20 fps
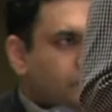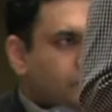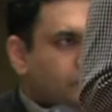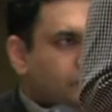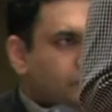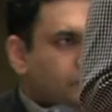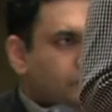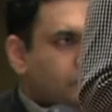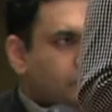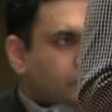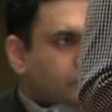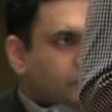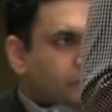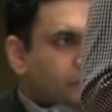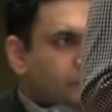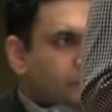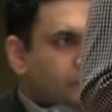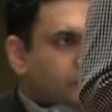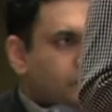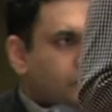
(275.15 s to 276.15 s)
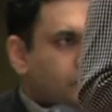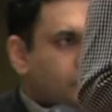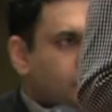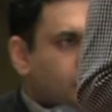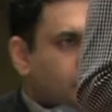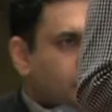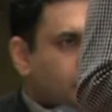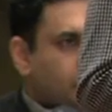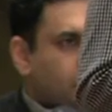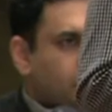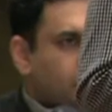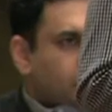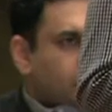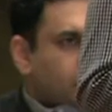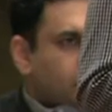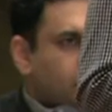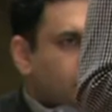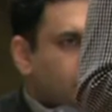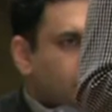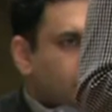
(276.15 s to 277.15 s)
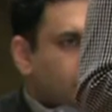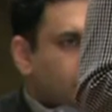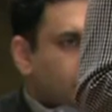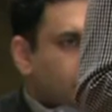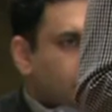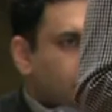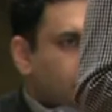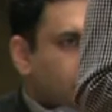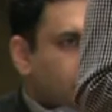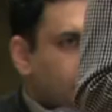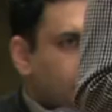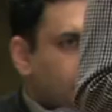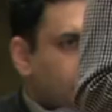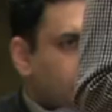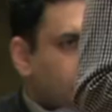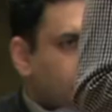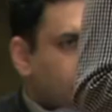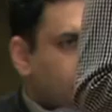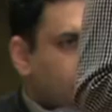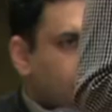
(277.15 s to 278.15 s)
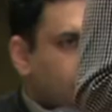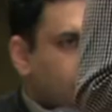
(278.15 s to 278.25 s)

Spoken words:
(silent)